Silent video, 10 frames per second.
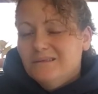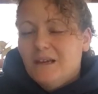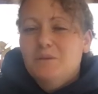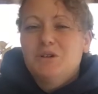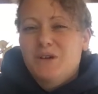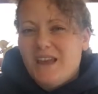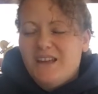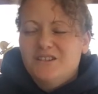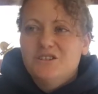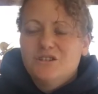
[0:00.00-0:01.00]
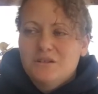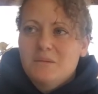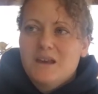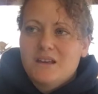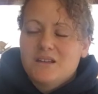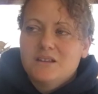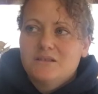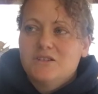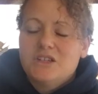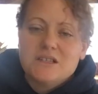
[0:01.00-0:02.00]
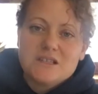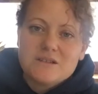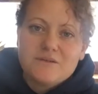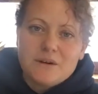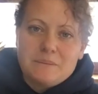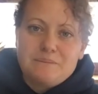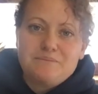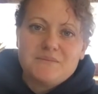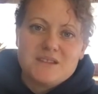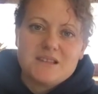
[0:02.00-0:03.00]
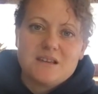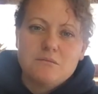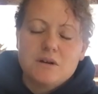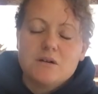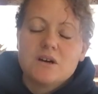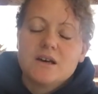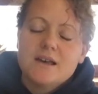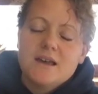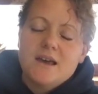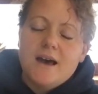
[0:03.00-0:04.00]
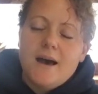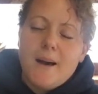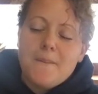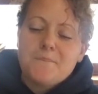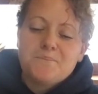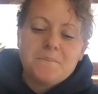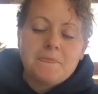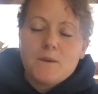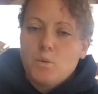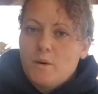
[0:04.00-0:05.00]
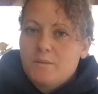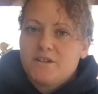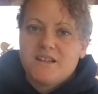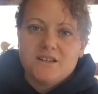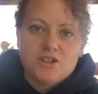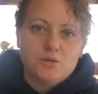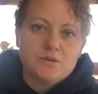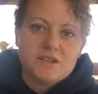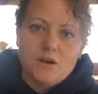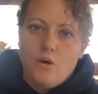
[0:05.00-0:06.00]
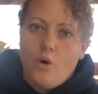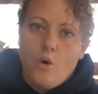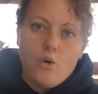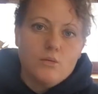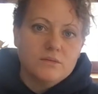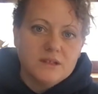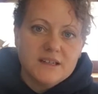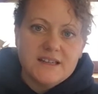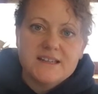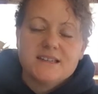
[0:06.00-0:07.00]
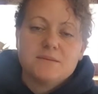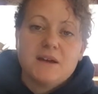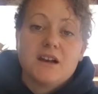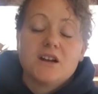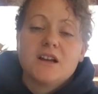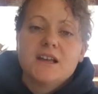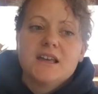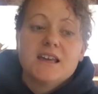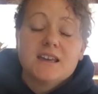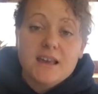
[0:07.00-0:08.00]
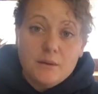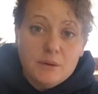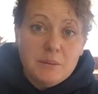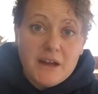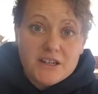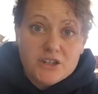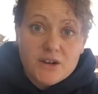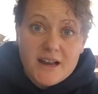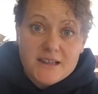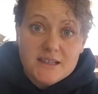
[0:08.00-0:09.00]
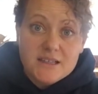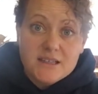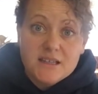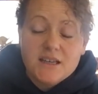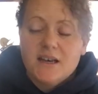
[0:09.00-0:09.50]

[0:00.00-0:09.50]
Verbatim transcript: I mean, you can. You can make cheese from skim milk. Um, 1%, 2% whole it doesn't matter. It can be pasteurized.